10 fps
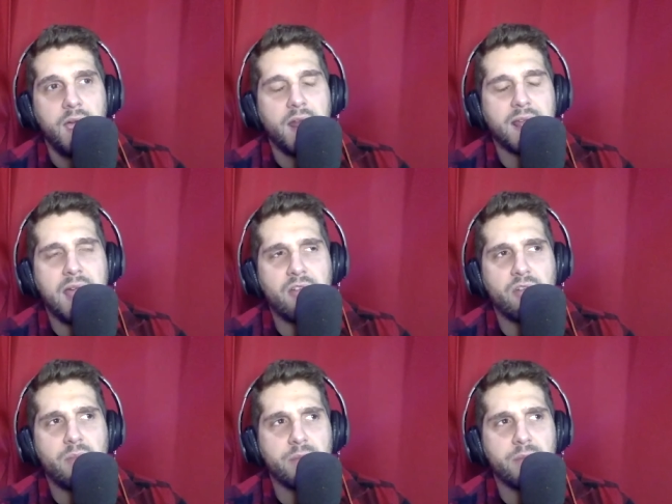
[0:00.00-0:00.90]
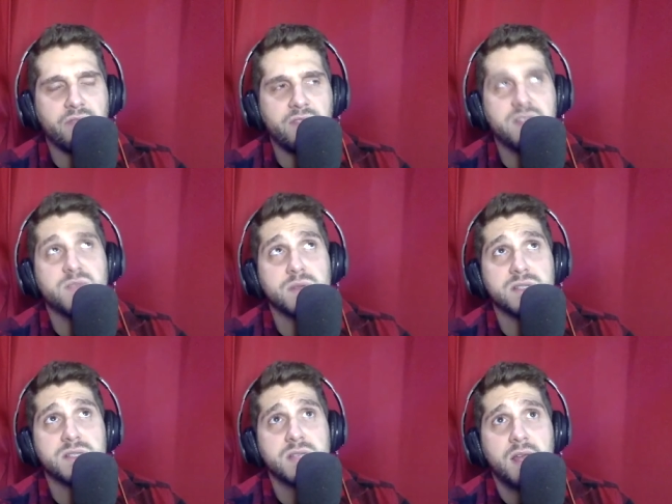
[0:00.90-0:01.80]
And I can't remember if this
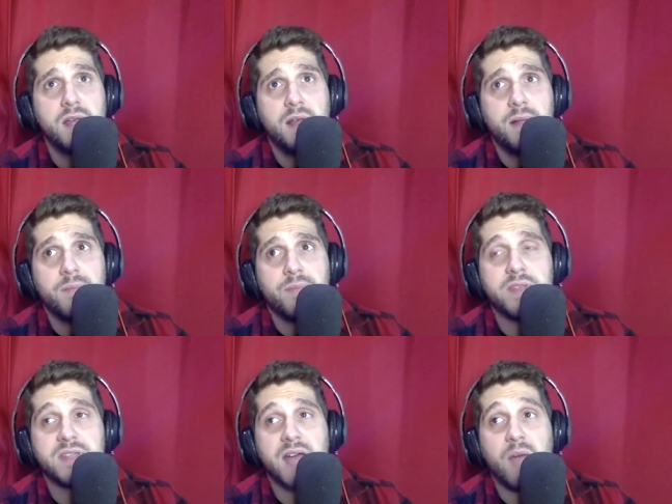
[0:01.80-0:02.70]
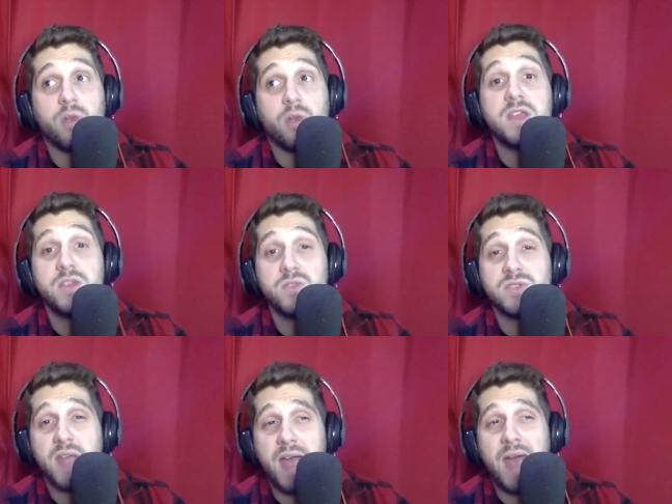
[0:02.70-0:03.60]
was the time where he
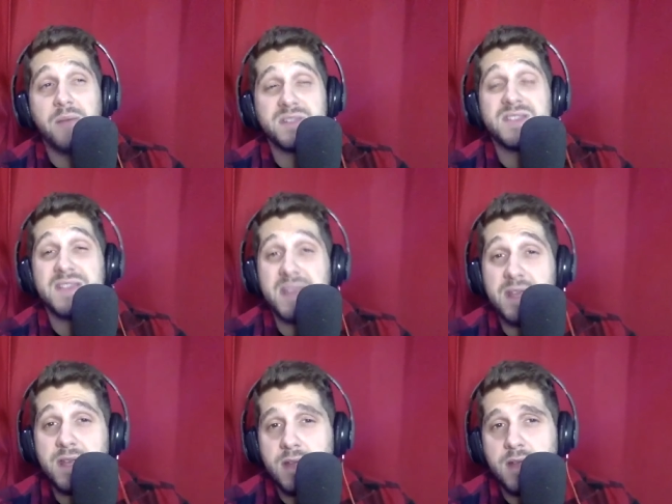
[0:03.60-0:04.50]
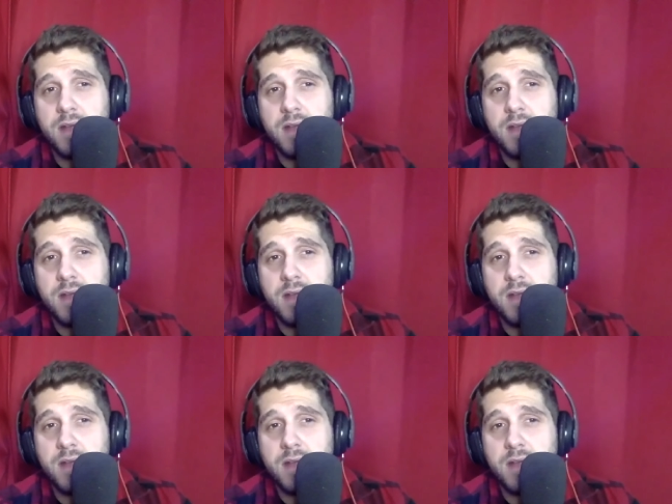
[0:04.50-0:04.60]
used to MC